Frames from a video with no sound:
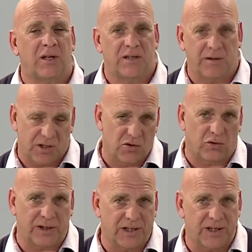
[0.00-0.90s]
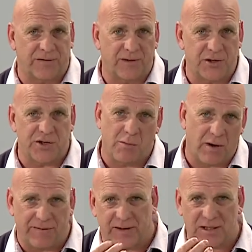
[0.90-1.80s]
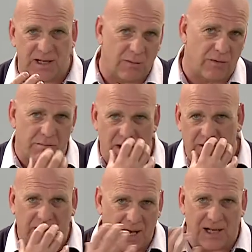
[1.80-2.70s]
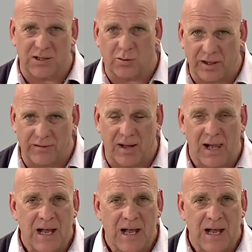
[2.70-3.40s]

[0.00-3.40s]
Your snoring's a different issue. You might fix that with mouth guards or whatever.